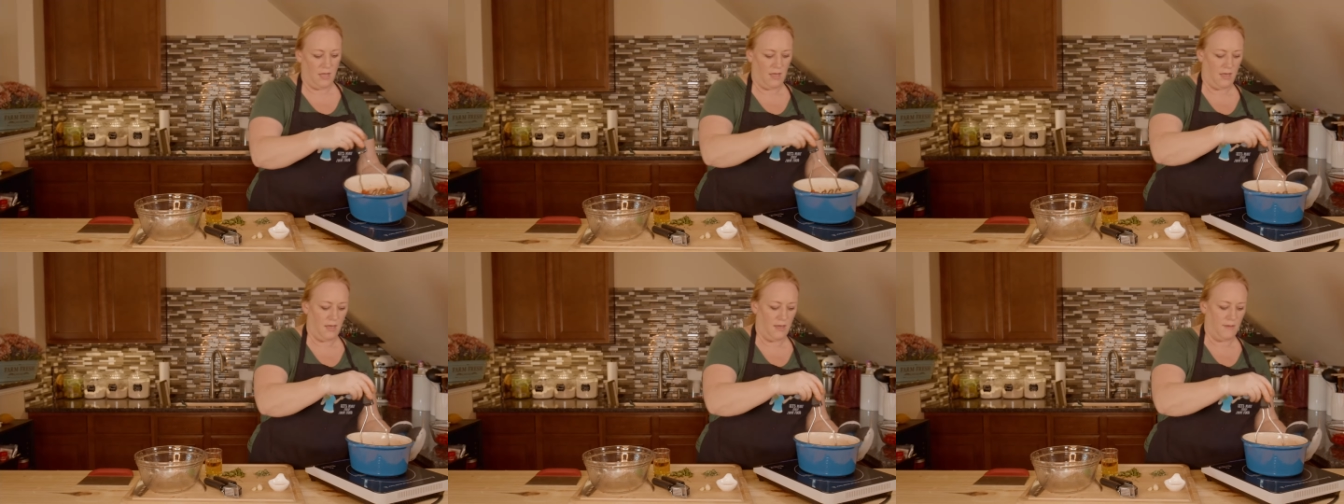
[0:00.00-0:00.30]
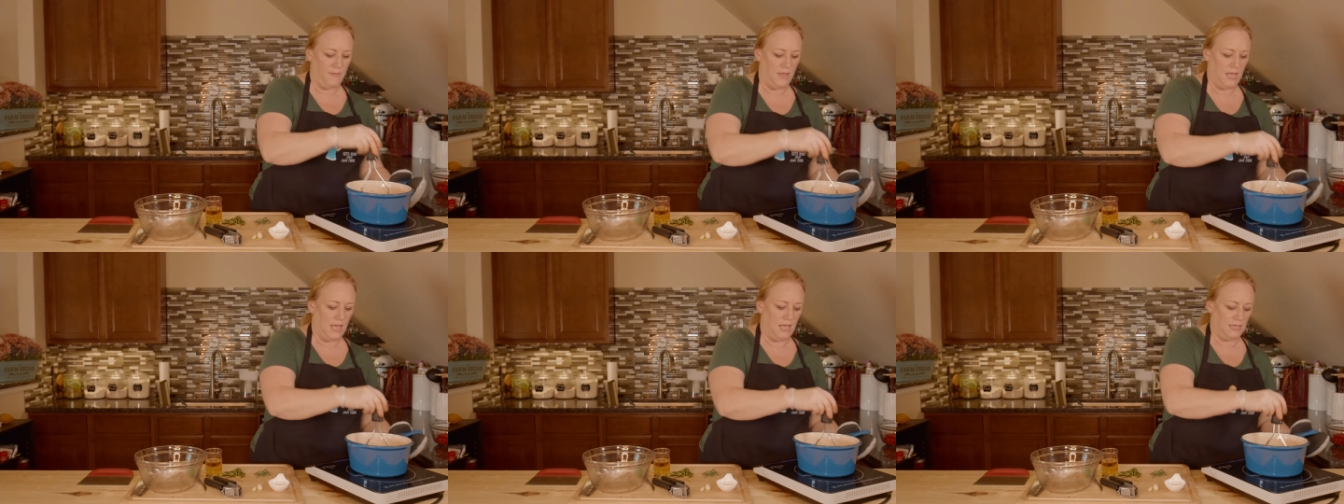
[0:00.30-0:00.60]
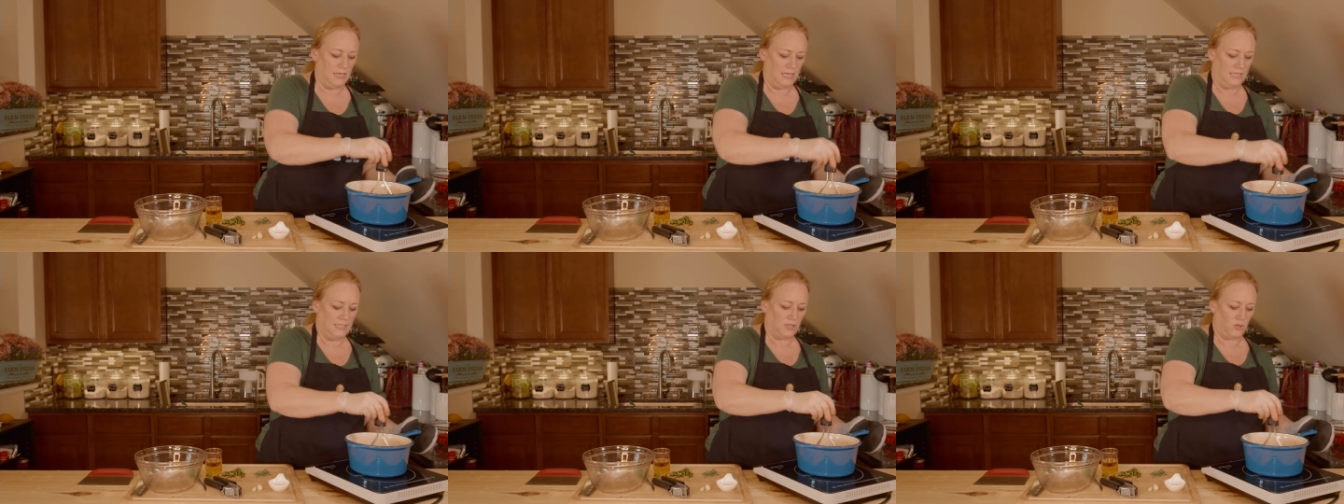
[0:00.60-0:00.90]
Um,
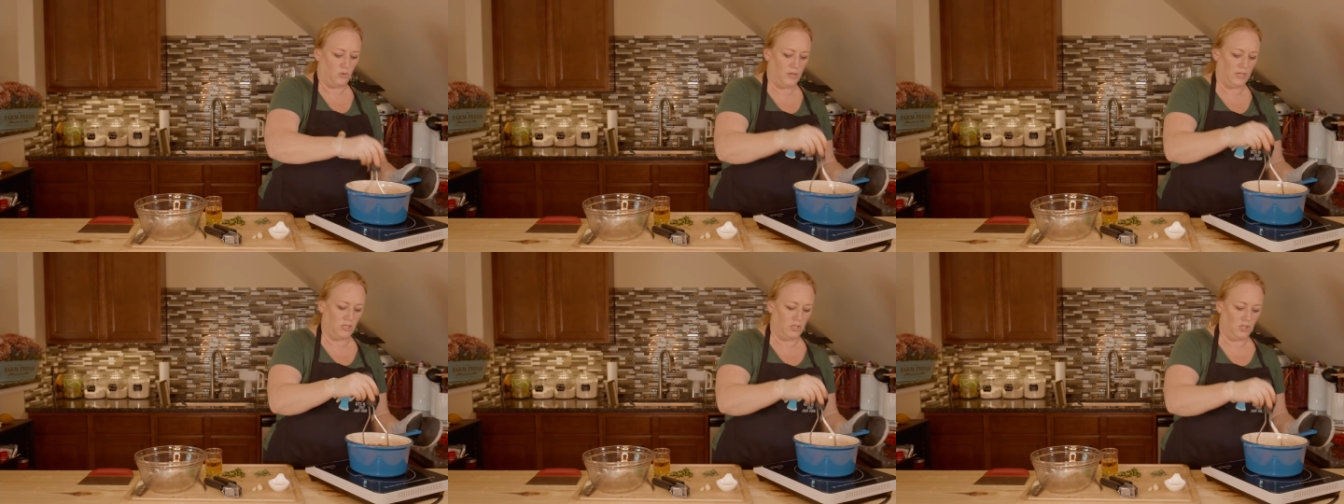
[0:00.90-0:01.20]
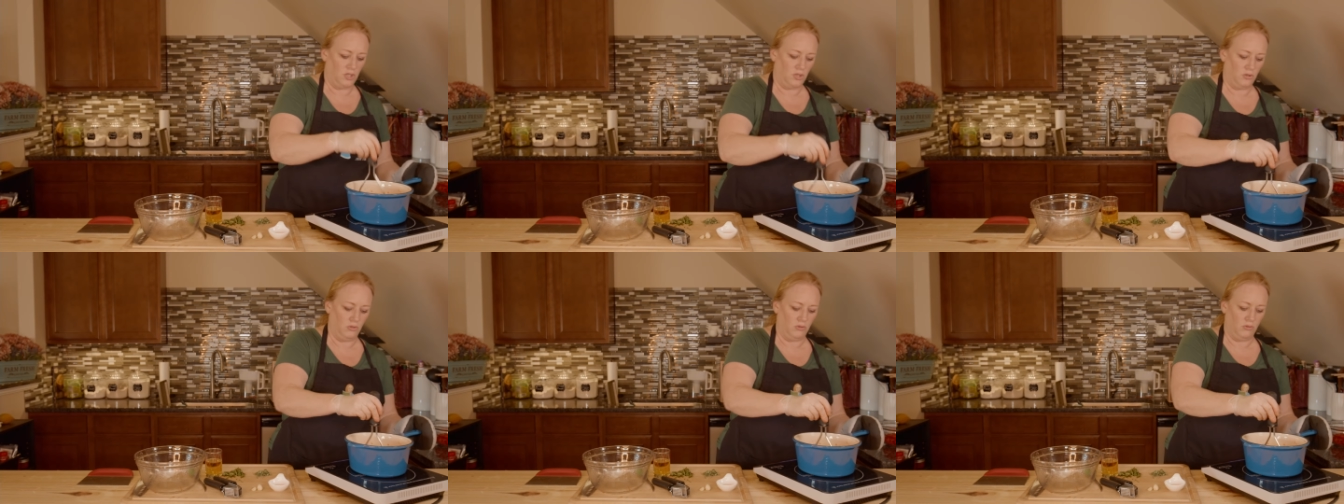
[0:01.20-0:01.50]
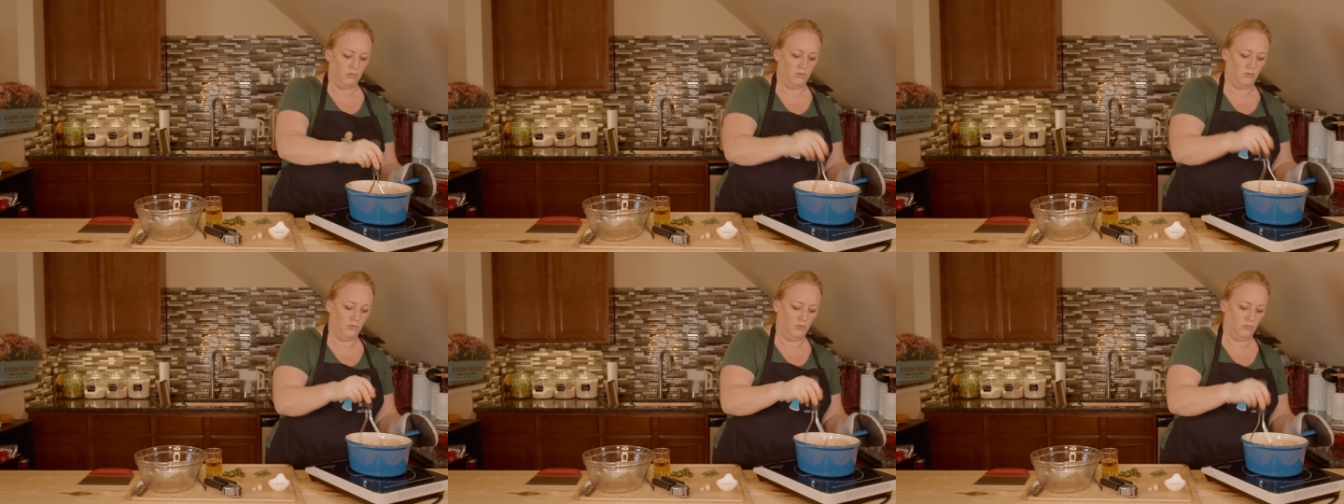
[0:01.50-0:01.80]
and it's going
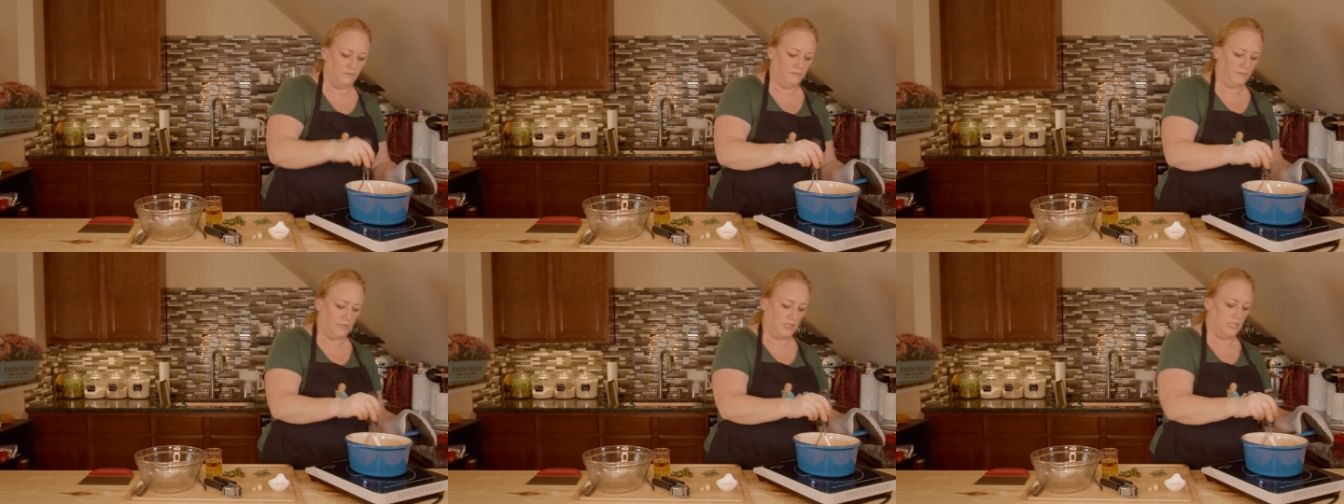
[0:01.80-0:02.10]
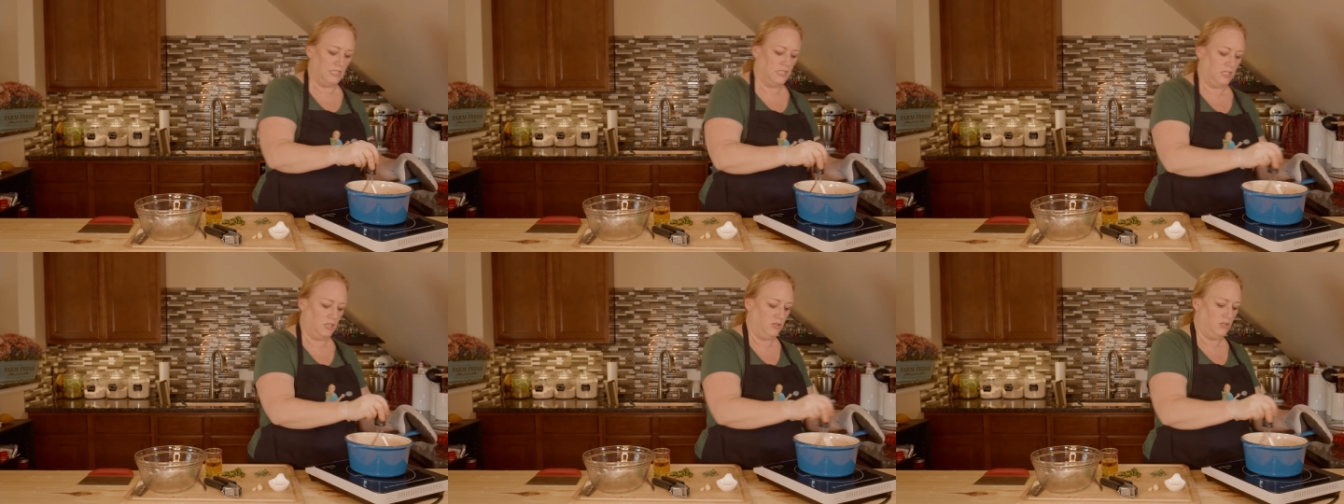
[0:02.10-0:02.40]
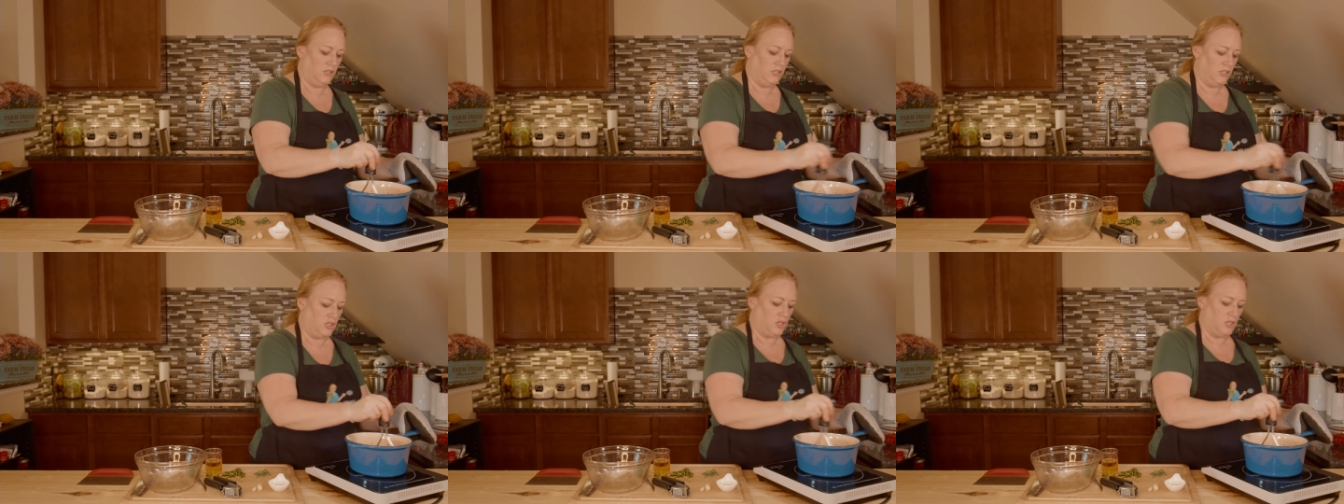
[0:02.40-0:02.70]
to
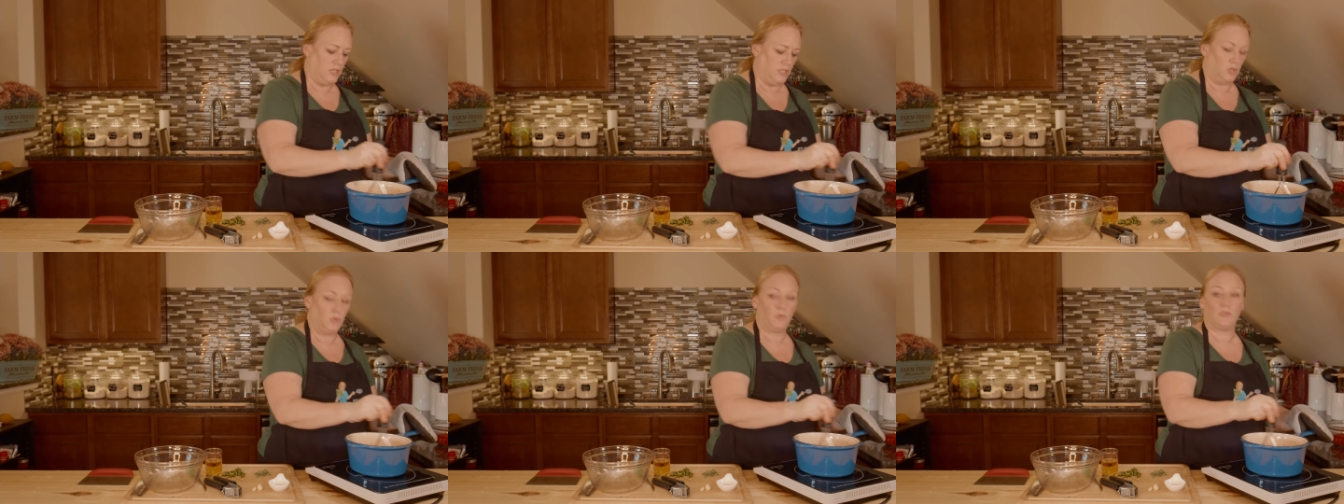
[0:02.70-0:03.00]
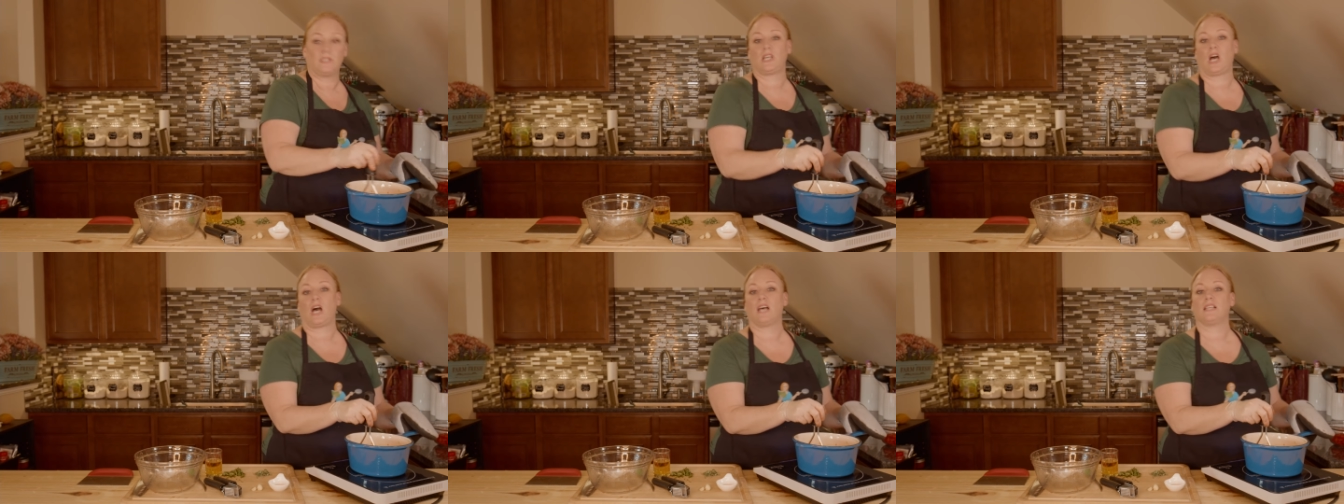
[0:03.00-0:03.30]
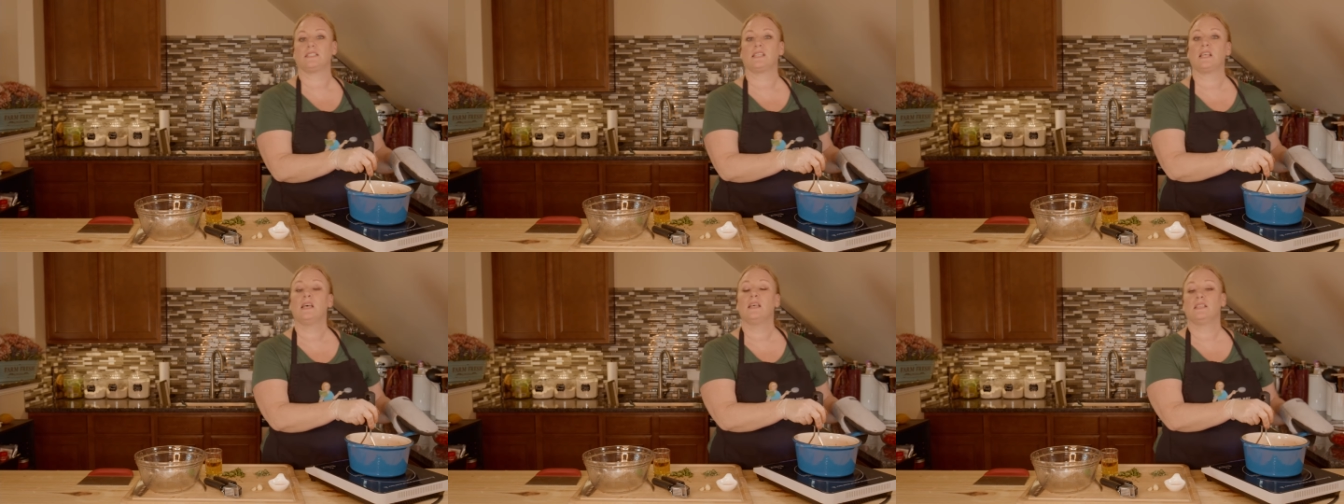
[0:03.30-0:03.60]
continue to turn into a
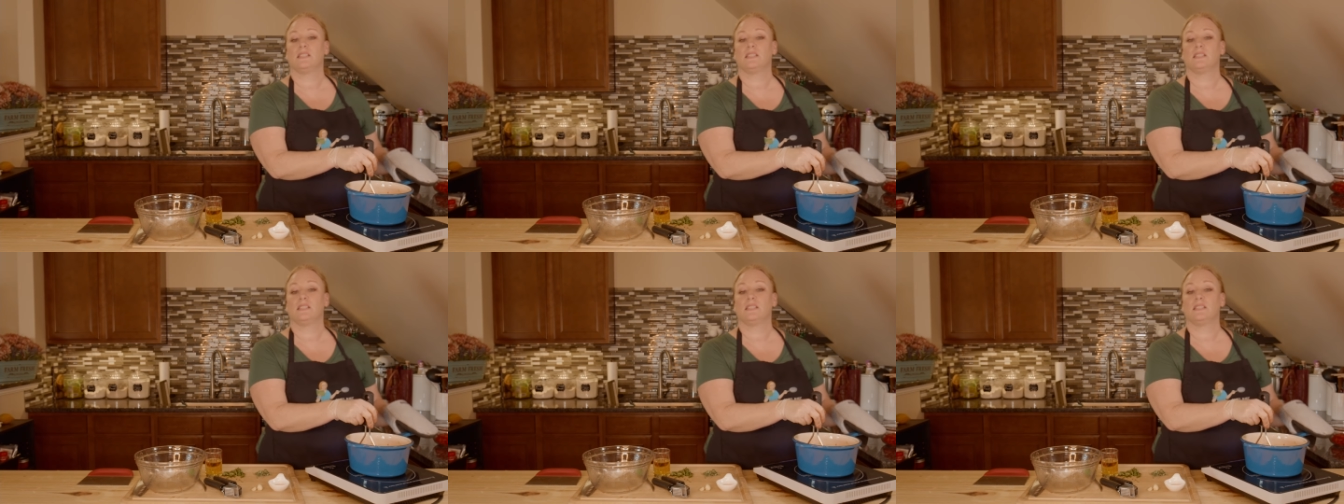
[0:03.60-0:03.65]
sauce.